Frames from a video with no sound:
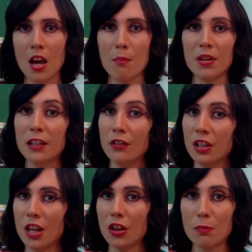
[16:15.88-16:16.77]
But even
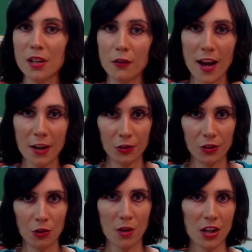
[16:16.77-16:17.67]
the other big factors
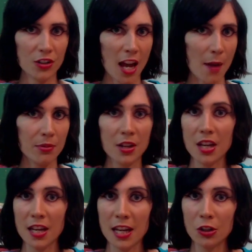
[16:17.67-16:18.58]
in the wage gap,
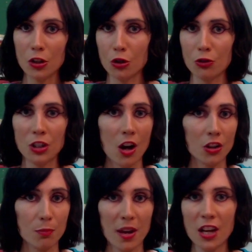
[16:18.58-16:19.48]
industry,
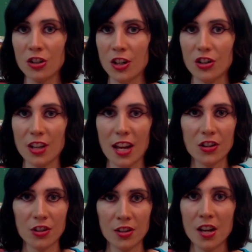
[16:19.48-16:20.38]
occupation,
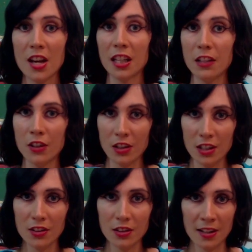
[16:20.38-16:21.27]
education, even
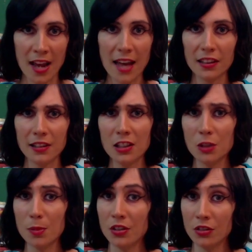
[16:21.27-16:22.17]
these can at
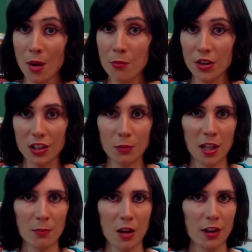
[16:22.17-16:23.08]
least be somewhat
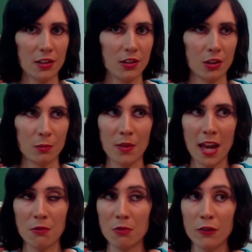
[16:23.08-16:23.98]
explained by racism,
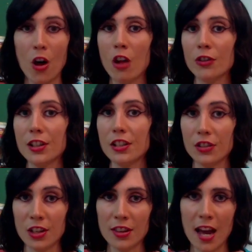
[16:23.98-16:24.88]
and we've already
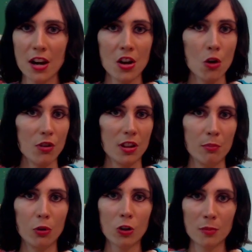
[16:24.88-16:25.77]
seen that with
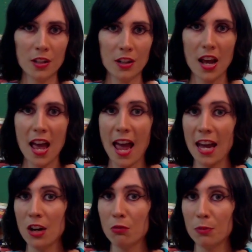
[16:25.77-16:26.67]
employment,
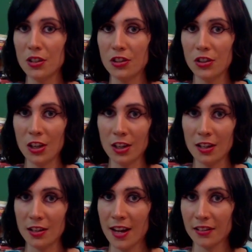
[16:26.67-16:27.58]
and we'll be seeing
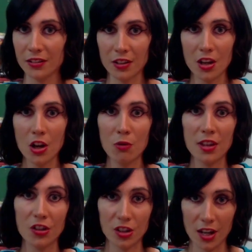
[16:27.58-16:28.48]
it next
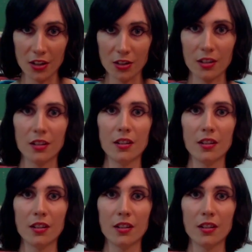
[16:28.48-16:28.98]
with education.